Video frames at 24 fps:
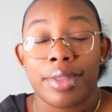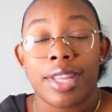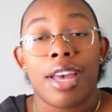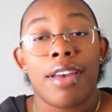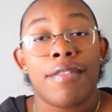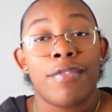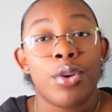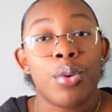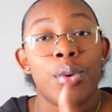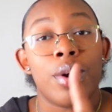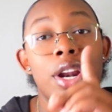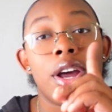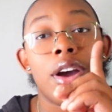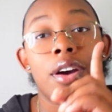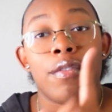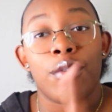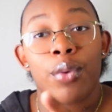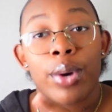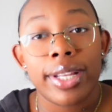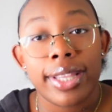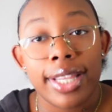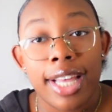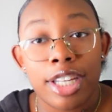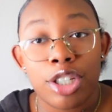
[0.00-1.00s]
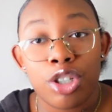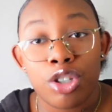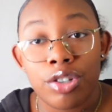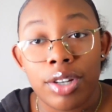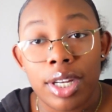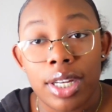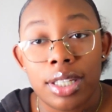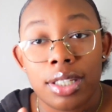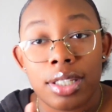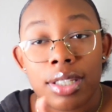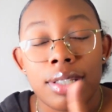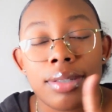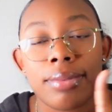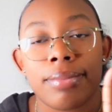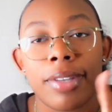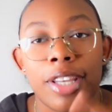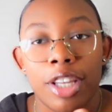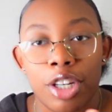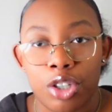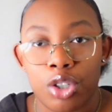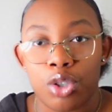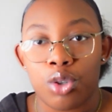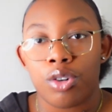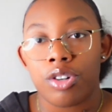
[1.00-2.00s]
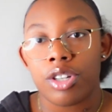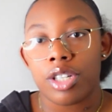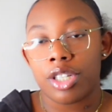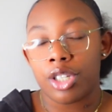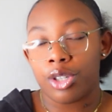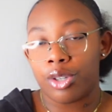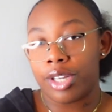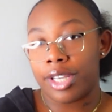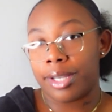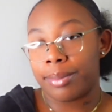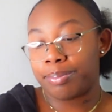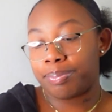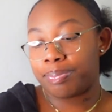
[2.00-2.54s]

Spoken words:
If you want to avoid that stress, get a storage unit.